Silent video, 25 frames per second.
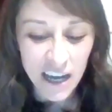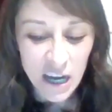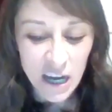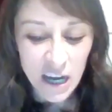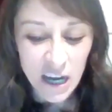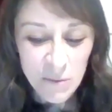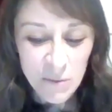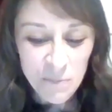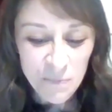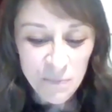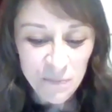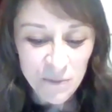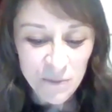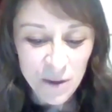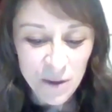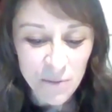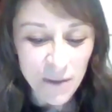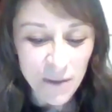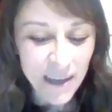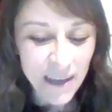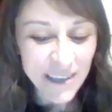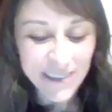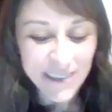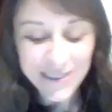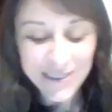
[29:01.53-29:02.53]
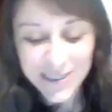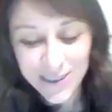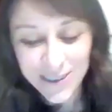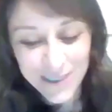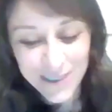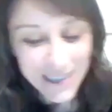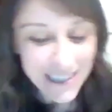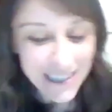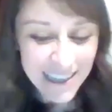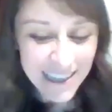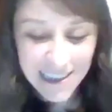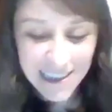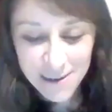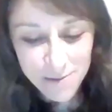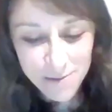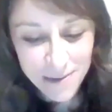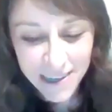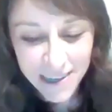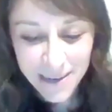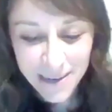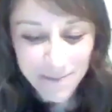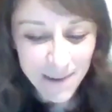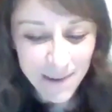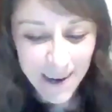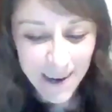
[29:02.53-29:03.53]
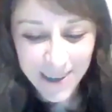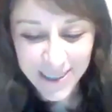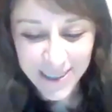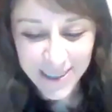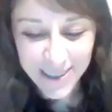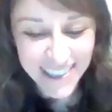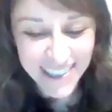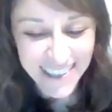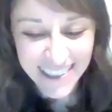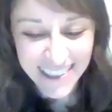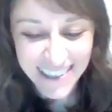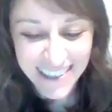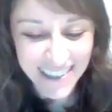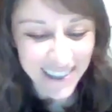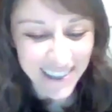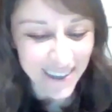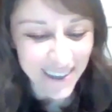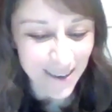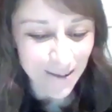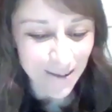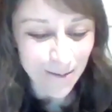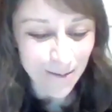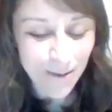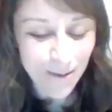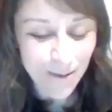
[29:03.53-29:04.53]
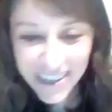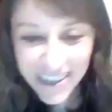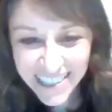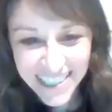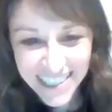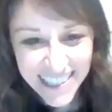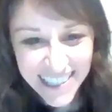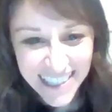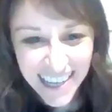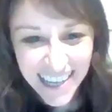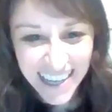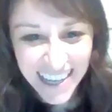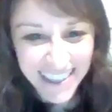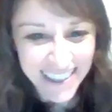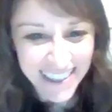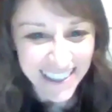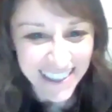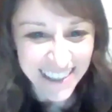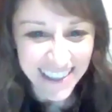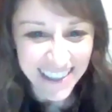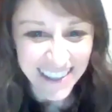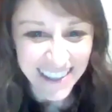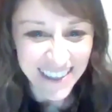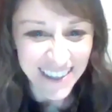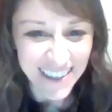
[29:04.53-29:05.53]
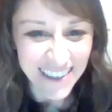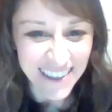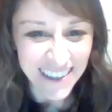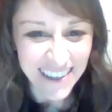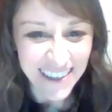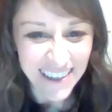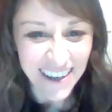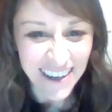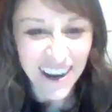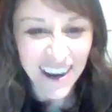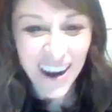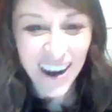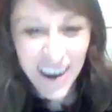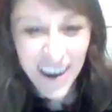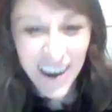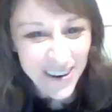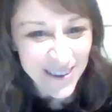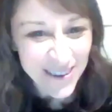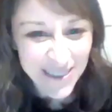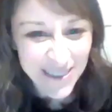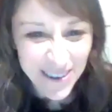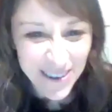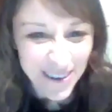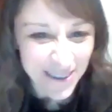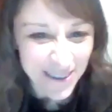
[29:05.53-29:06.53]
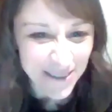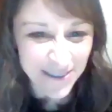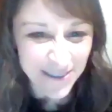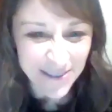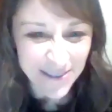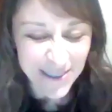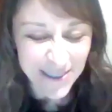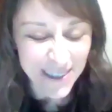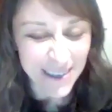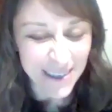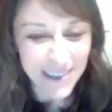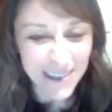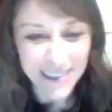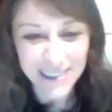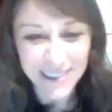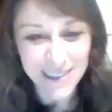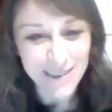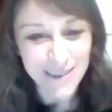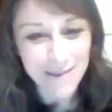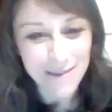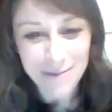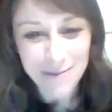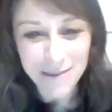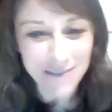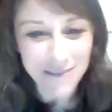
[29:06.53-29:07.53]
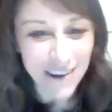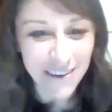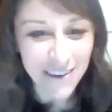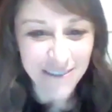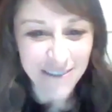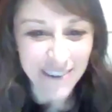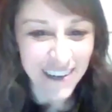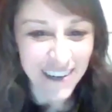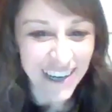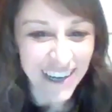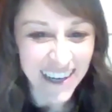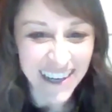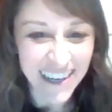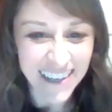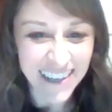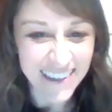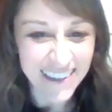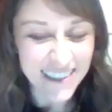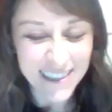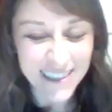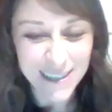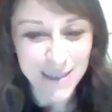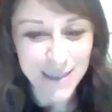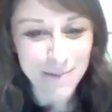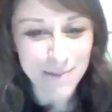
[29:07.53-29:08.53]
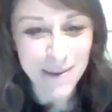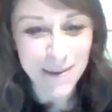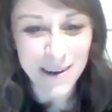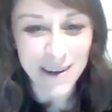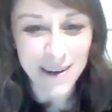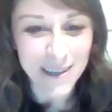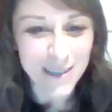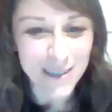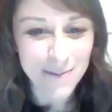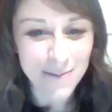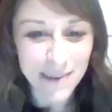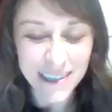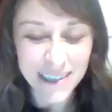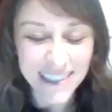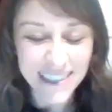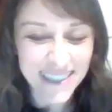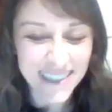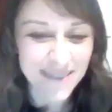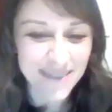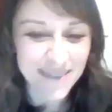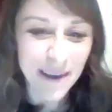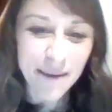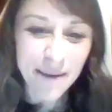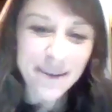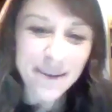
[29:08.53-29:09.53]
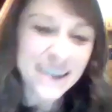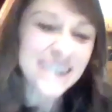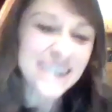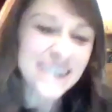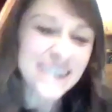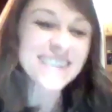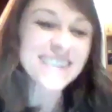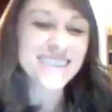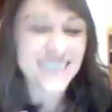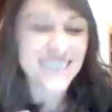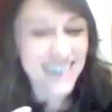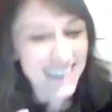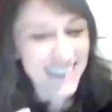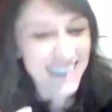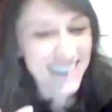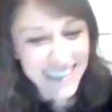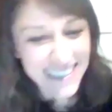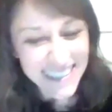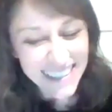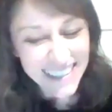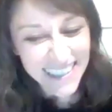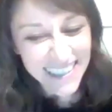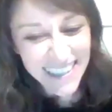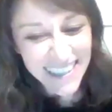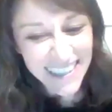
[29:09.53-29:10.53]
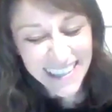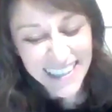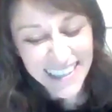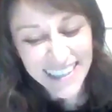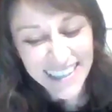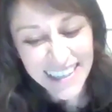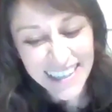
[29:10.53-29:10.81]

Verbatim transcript: Um, maybe you told us a little bit about the what and the how of the, the Rim of Africa and this experience, but maybe just uh,